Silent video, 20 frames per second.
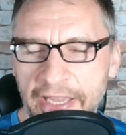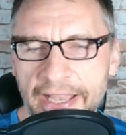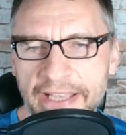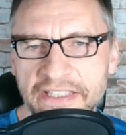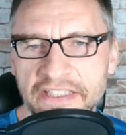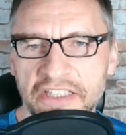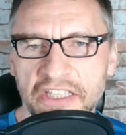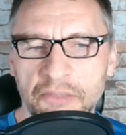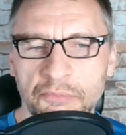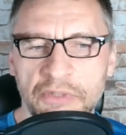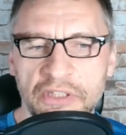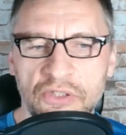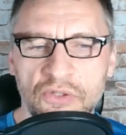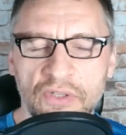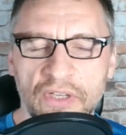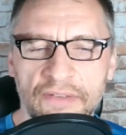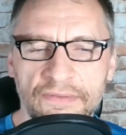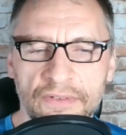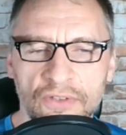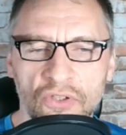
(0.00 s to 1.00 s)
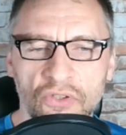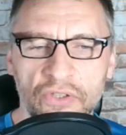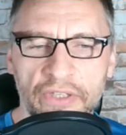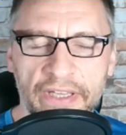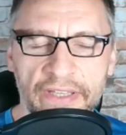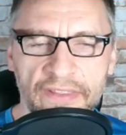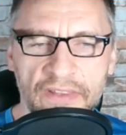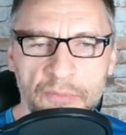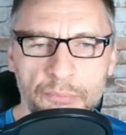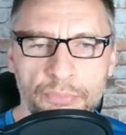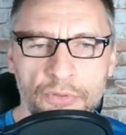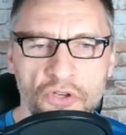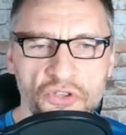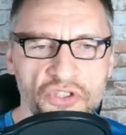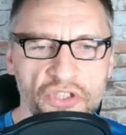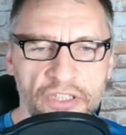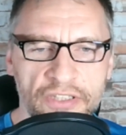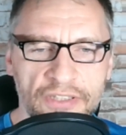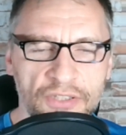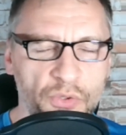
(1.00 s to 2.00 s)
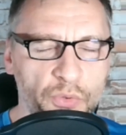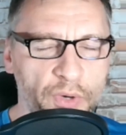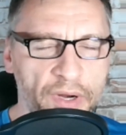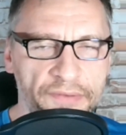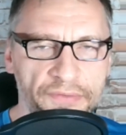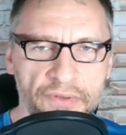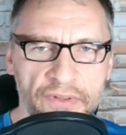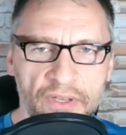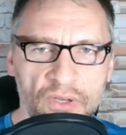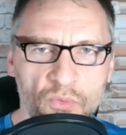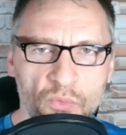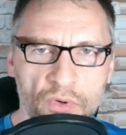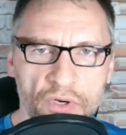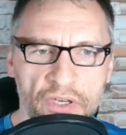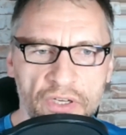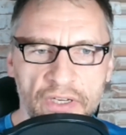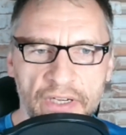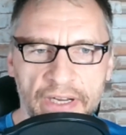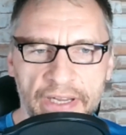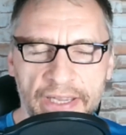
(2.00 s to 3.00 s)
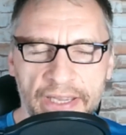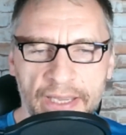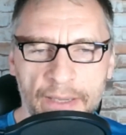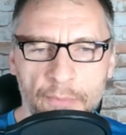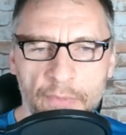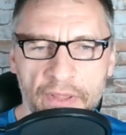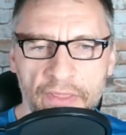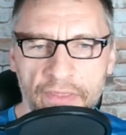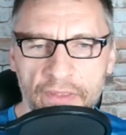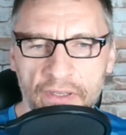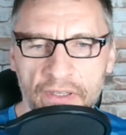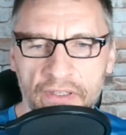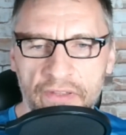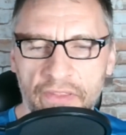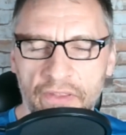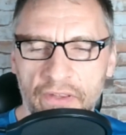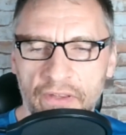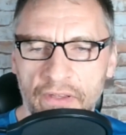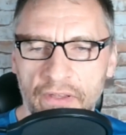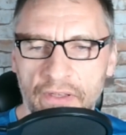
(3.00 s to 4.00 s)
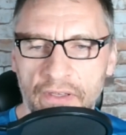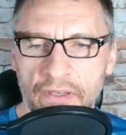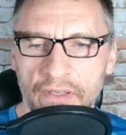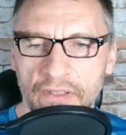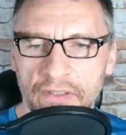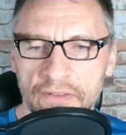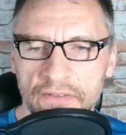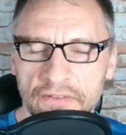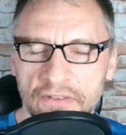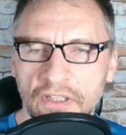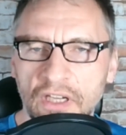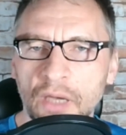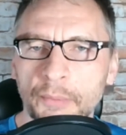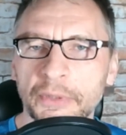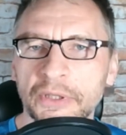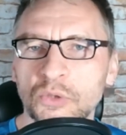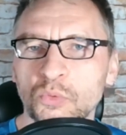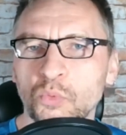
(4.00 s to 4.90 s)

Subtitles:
asking me to have a look at the project, whoever they were. The comment